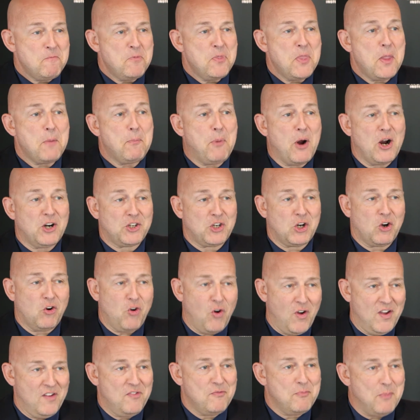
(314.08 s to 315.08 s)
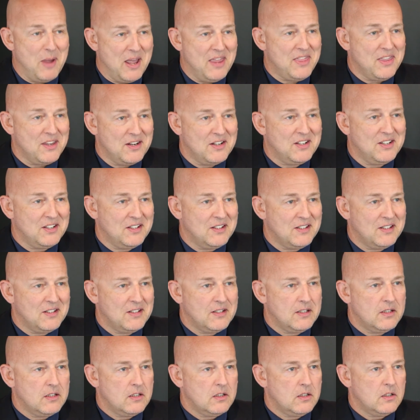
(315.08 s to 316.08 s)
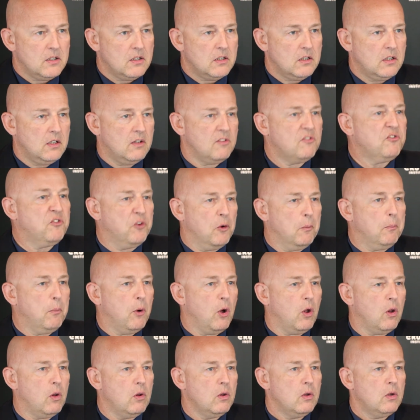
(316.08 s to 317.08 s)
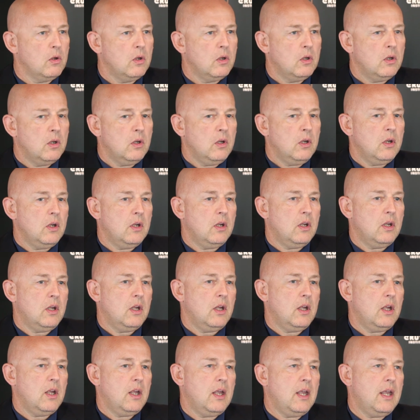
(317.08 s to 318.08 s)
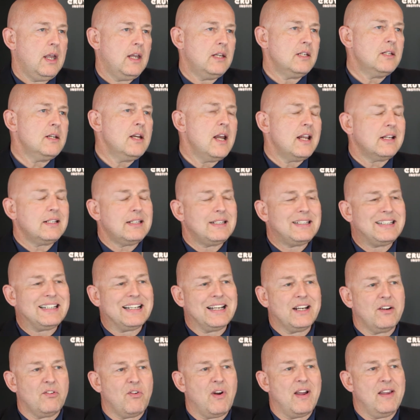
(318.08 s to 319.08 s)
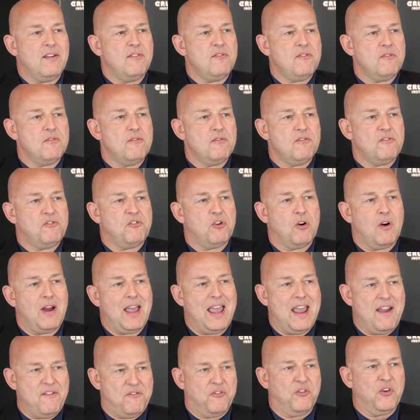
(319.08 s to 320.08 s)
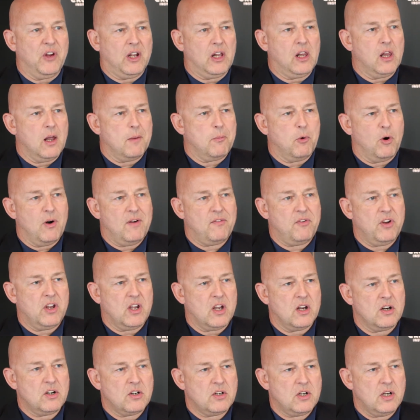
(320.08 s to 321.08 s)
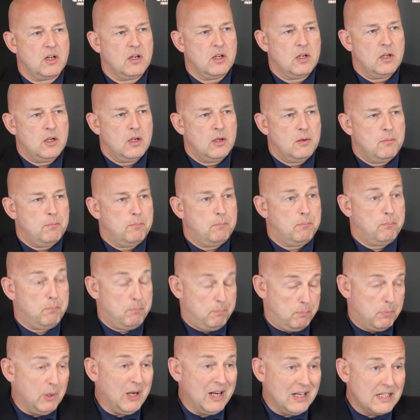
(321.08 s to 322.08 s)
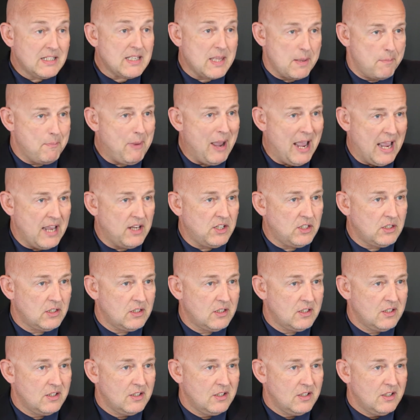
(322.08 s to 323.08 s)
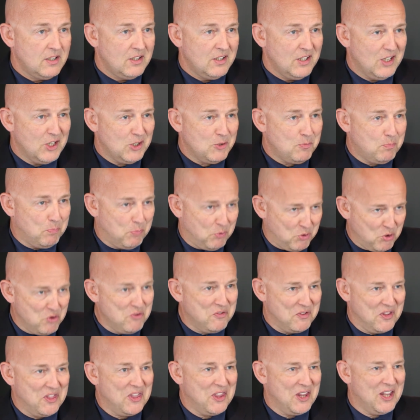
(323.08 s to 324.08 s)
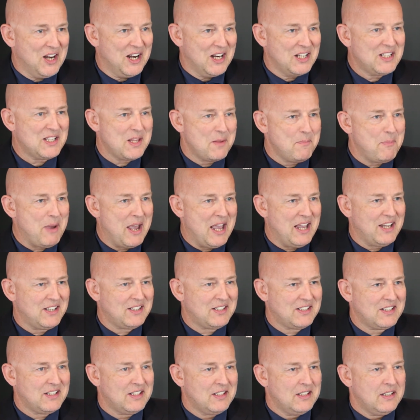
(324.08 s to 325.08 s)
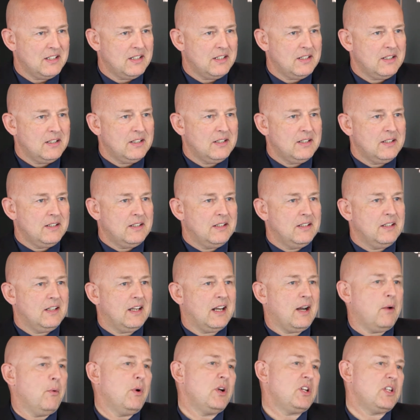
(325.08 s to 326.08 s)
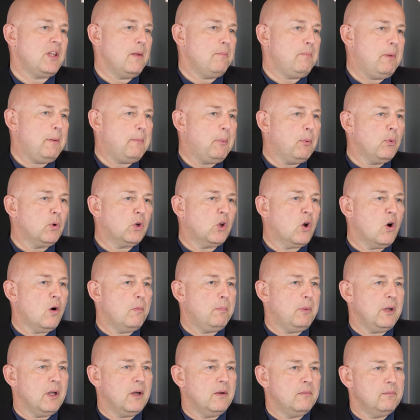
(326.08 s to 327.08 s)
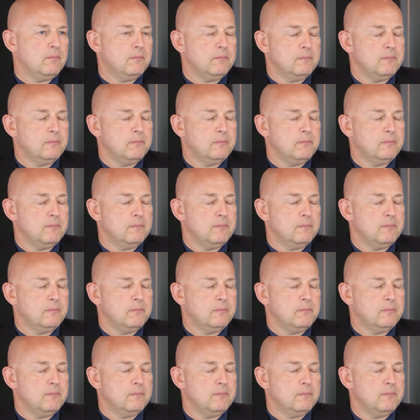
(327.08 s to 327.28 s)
the Barca Cruyff method in football isn't necessarily right for every club or every country, but it's the best. It's proven that it's the best, and I wish that people would copy it.